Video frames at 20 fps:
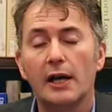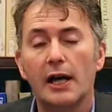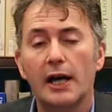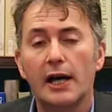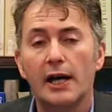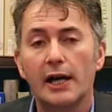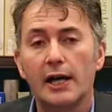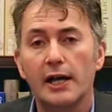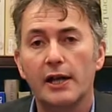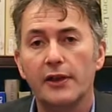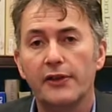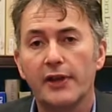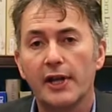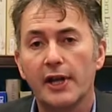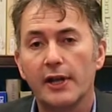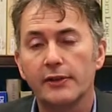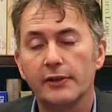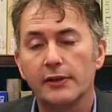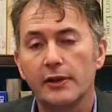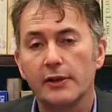
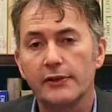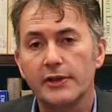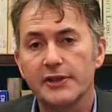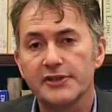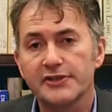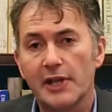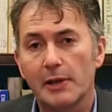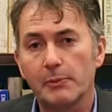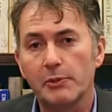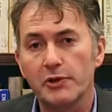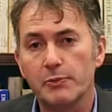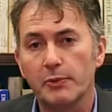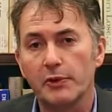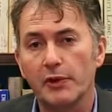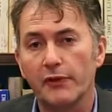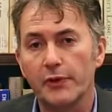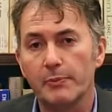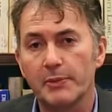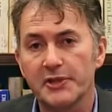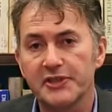then the establishment
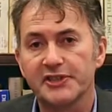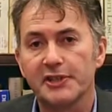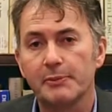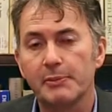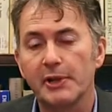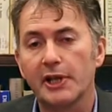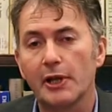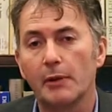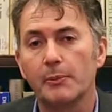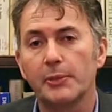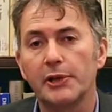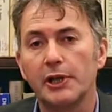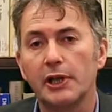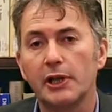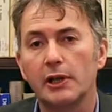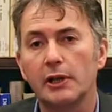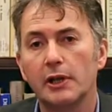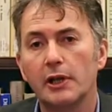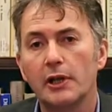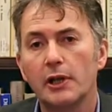of the Mississippi
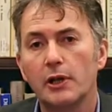Company,